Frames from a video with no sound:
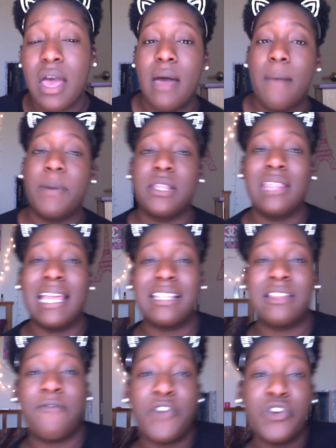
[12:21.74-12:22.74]
But
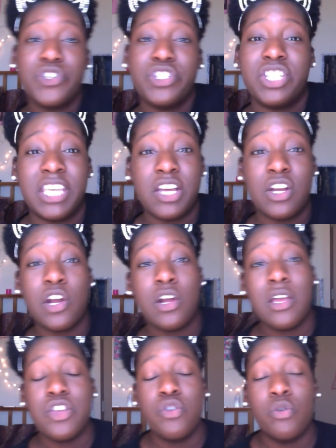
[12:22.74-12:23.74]
like the first
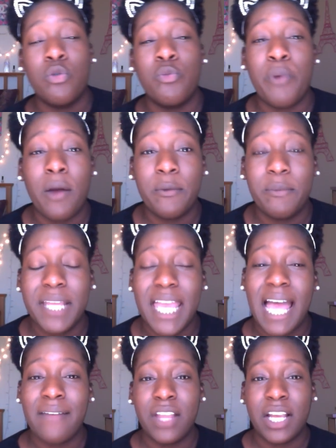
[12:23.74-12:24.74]
year, you'll probably
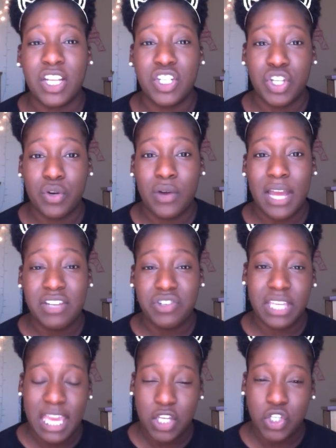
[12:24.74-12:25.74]
have like a general
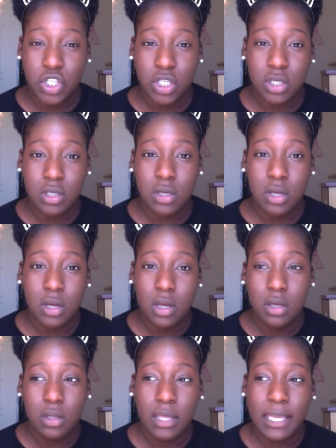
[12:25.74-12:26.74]
education
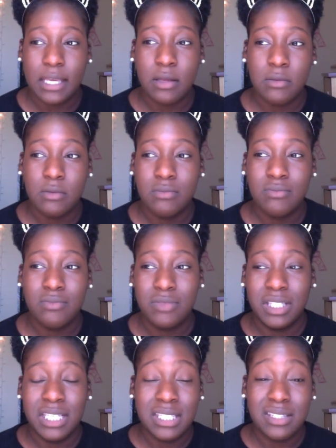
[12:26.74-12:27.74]
like
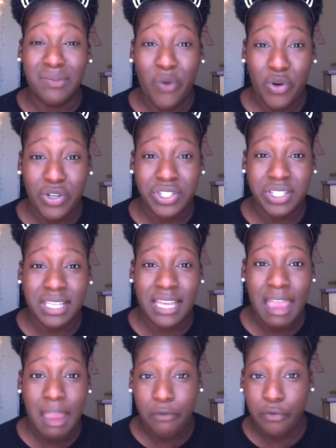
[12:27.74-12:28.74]
list of courses that
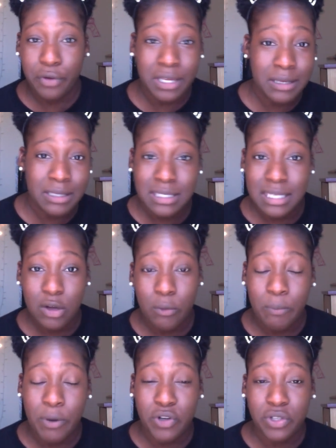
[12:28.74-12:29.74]
every single
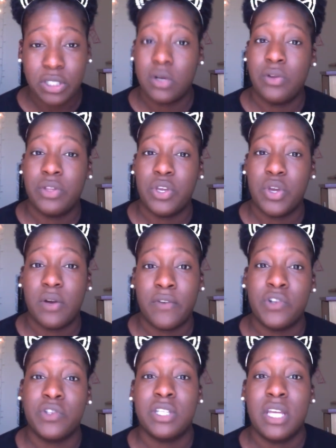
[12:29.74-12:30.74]
person on the
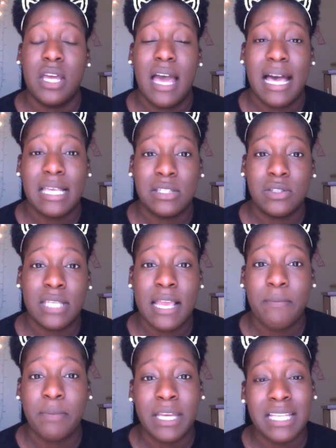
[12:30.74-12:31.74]
universe has to
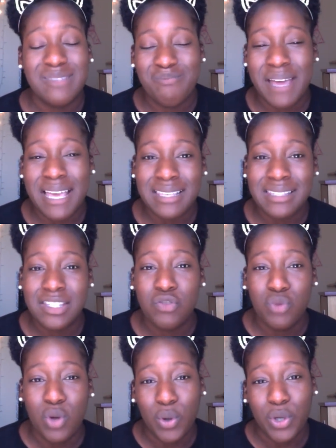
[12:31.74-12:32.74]
take, but it's best
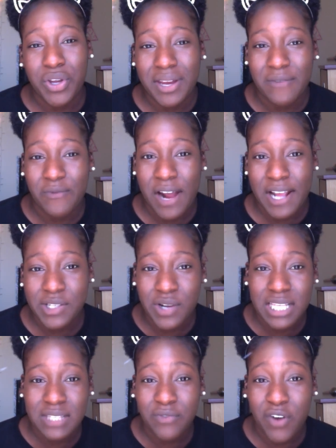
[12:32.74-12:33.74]
to go to your advisor
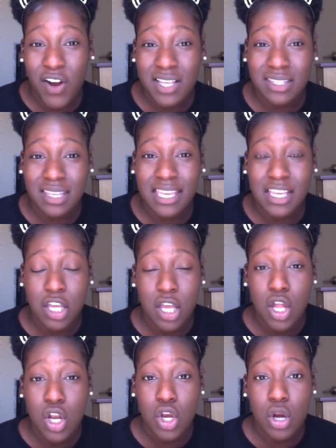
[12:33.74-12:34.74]
as far as like
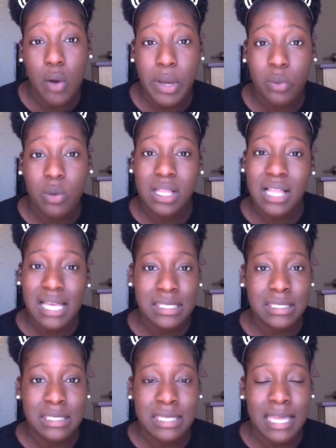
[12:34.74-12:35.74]
knowing what
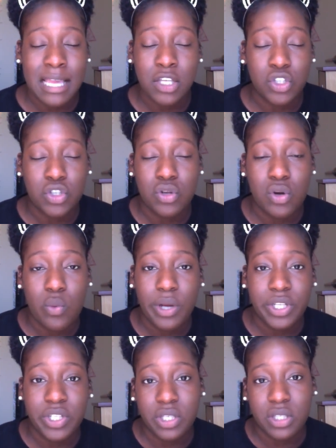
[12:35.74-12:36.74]
classes to take, because you don't
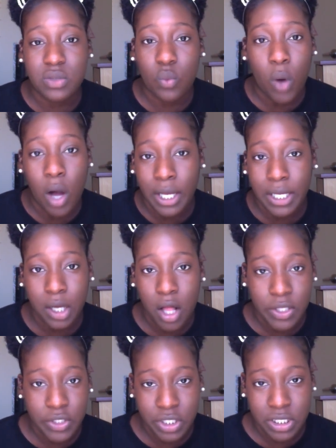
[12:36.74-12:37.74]
want to just walk into
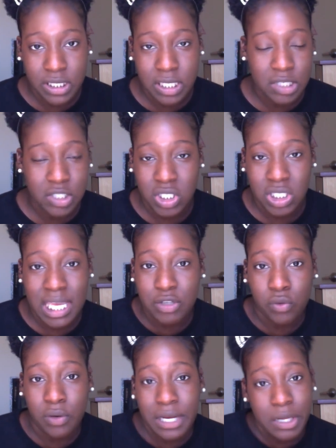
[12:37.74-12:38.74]
college and just
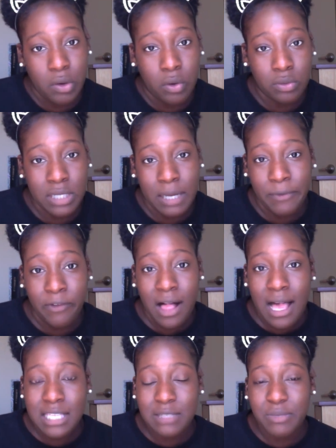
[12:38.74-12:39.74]
schedule any old type of
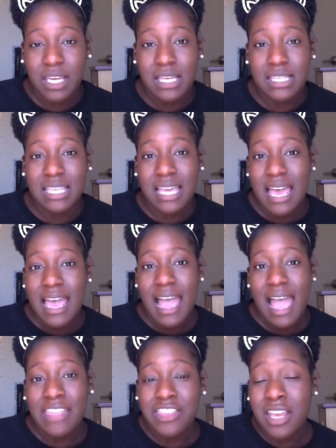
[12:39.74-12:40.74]
class, because
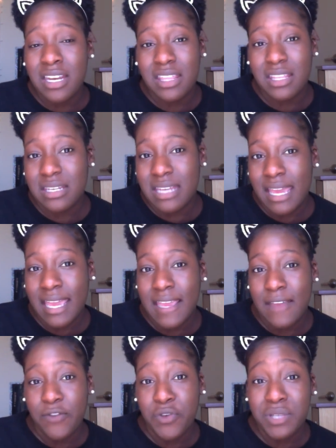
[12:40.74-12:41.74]
at the end of the day,
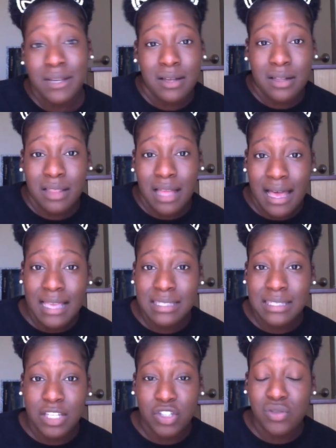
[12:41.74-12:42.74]
if you take a class
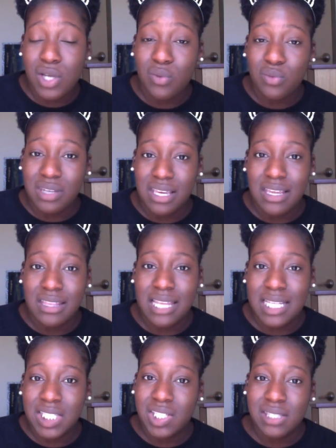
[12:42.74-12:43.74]
that you don't need,
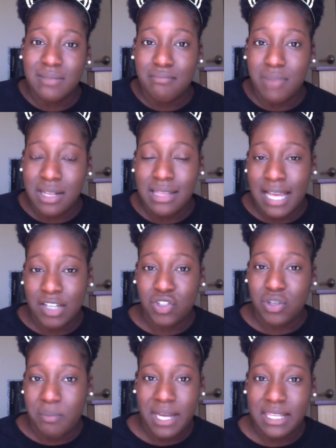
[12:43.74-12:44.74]
that's just
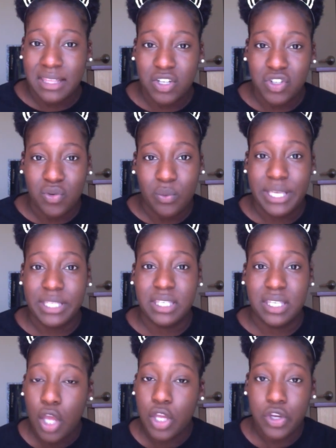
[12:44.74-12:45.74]
extra money that you're
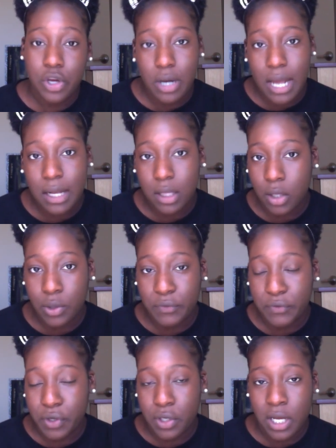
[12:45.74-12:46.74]
wasting. You're not alone
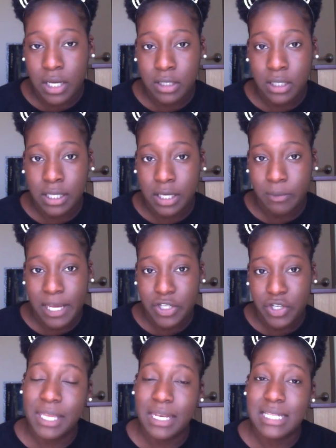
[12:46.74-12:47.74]
if you're an undeclared
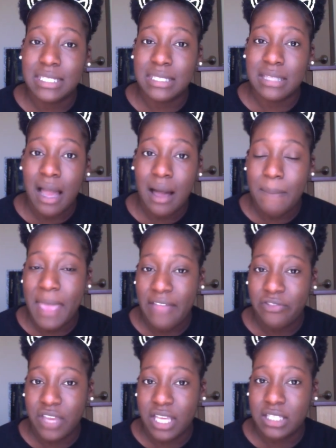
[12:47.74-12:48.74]
major, and it's not a
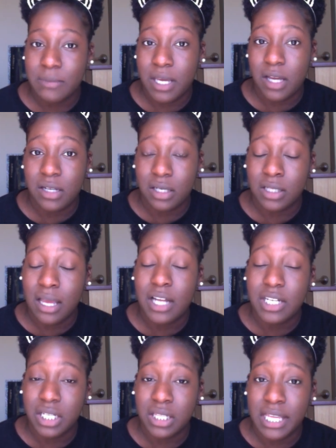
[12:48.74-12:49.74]
bad thing to be
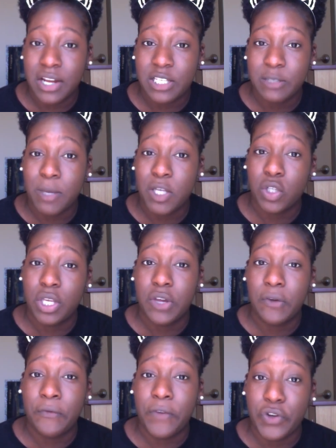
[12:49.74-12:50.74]
undeclared, especially
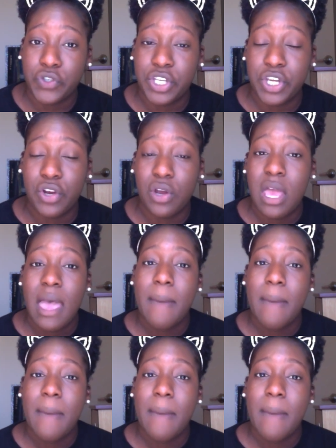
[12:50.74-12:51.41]
your first year.